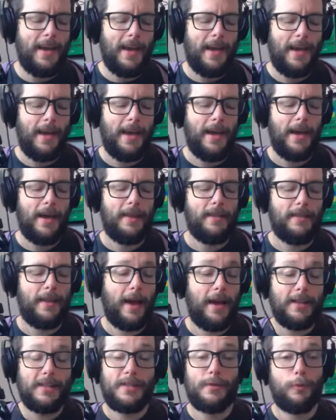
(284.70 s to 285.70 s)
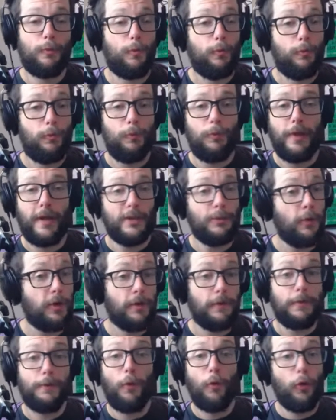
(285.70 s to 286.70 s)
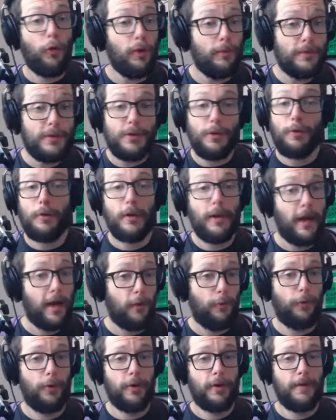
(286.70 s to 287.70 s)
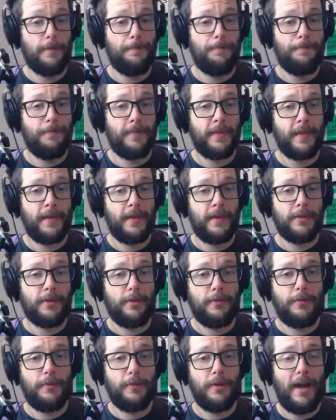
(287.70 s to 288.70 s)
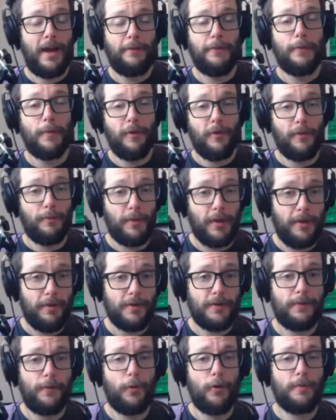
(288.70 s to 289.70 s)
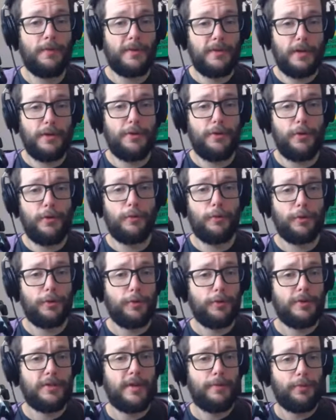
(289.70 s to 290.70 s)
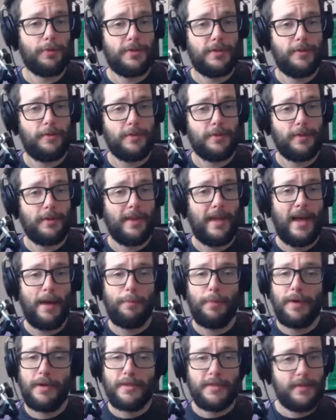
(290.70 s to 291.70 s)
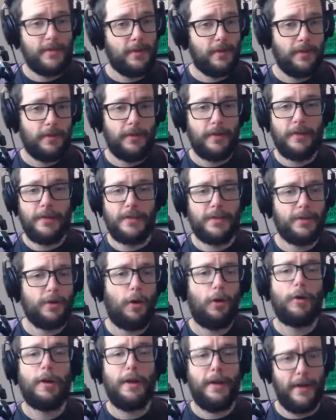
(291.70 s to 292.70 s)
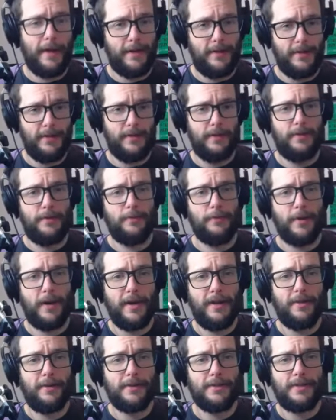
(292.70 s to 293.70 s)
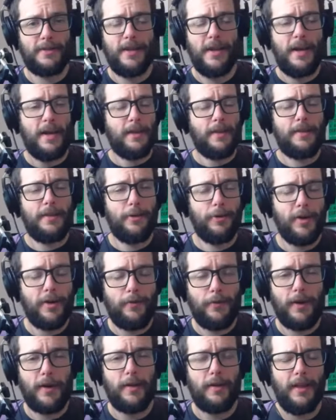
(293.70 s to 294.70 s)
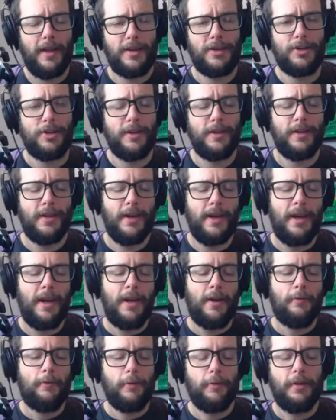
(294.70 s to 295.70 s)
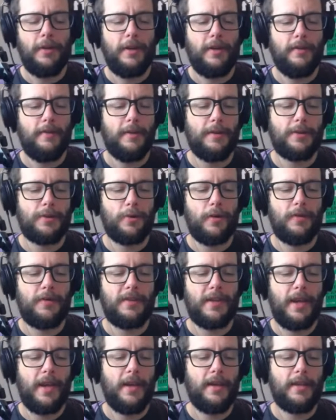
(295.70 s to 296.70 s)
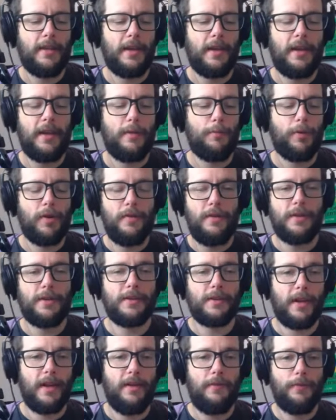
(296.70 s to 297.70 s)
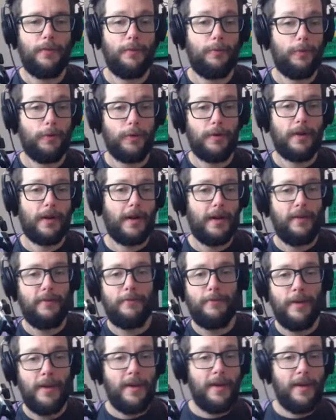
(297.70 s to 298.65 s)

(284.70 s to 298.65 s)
And that's where the forms do a lot of work. So if you're not familiar with Plato's forms, stay tuned. We'll do a separate series on that. But this is all connected, right? Because the theory of recollection really is sort of saying that in a previous life, we were kind of